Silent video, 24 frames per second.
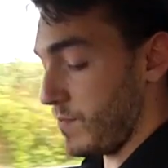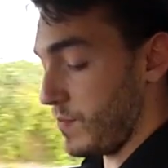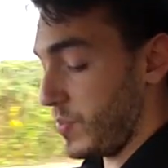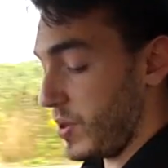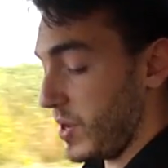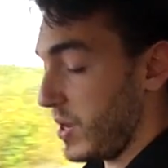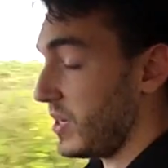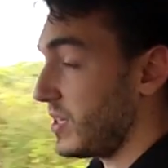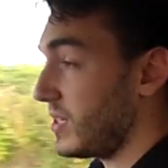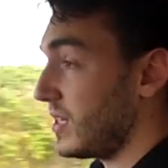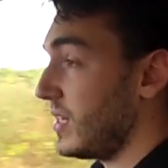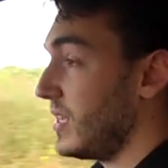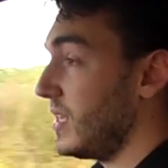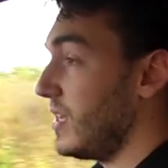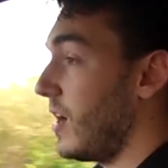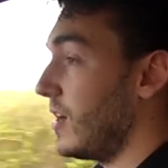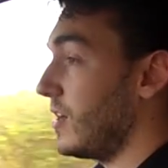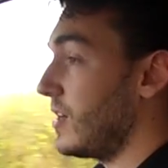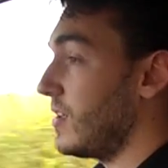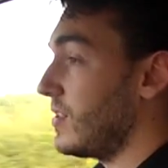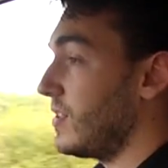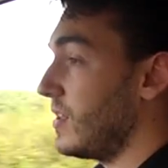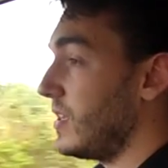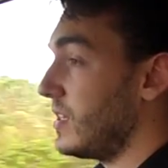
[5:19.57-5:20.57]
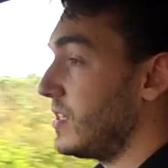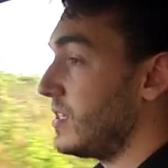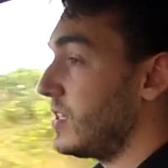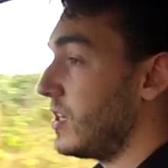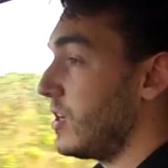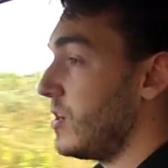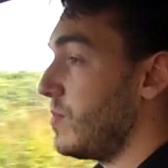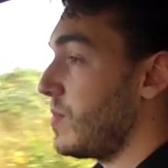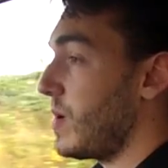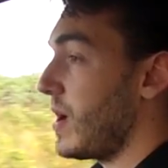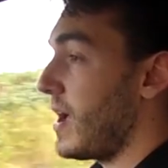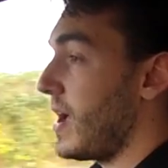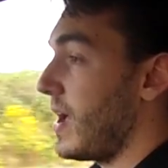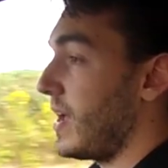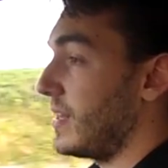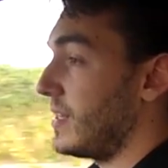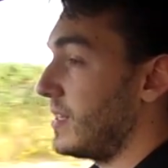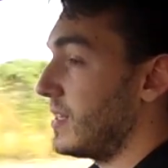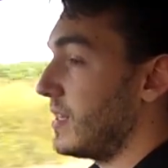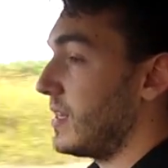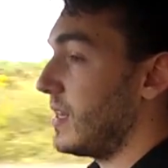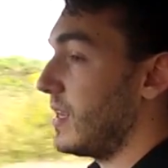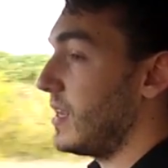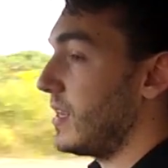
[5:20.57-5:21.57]
Personally, I don't think it's too bad.
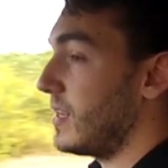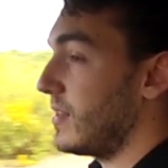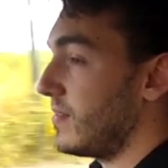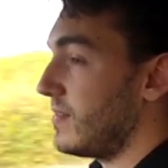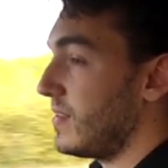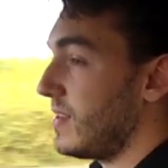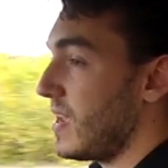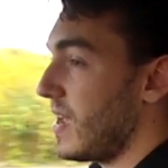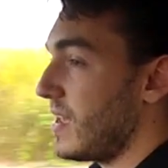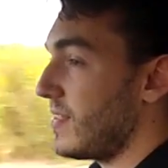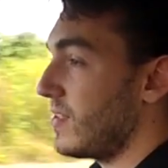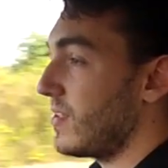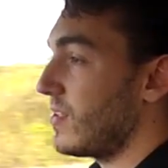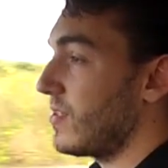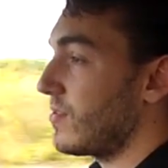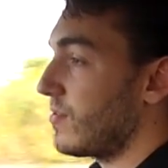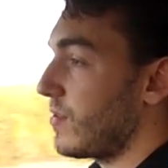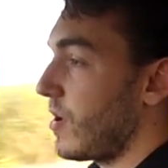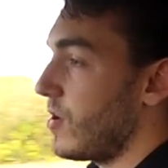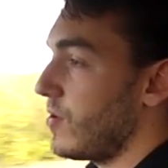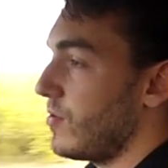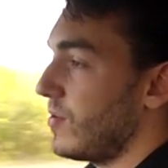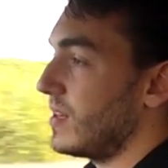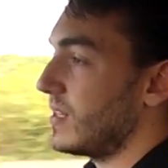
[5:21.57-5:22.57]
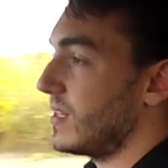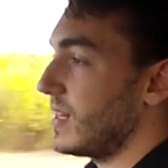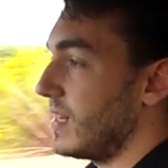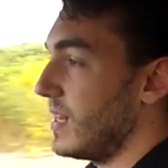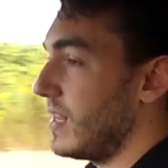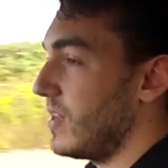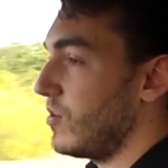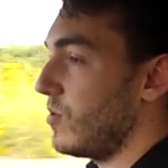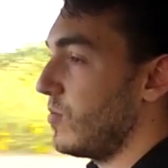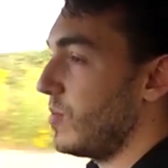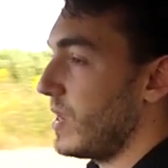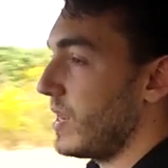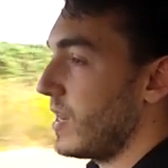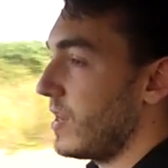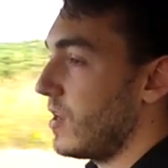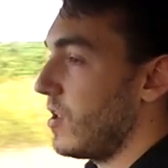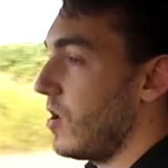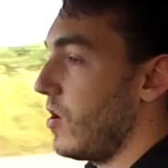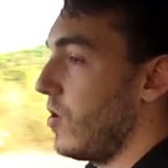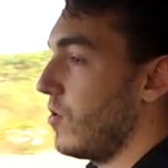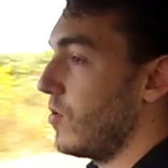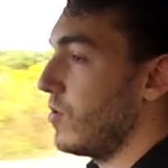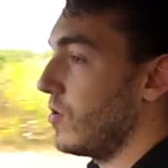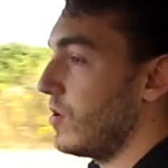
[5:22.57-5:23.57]
Yeah, the throw is a little bit
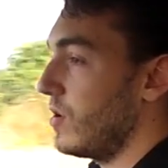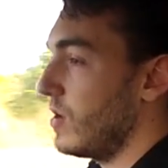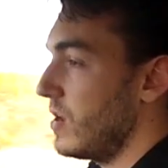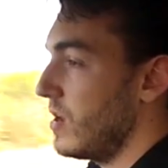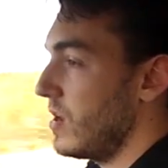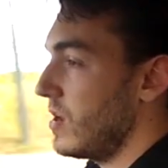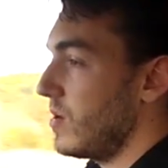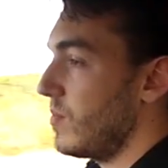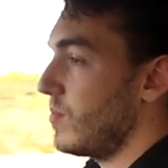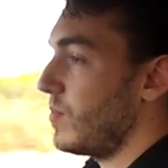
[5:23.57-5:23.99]
long,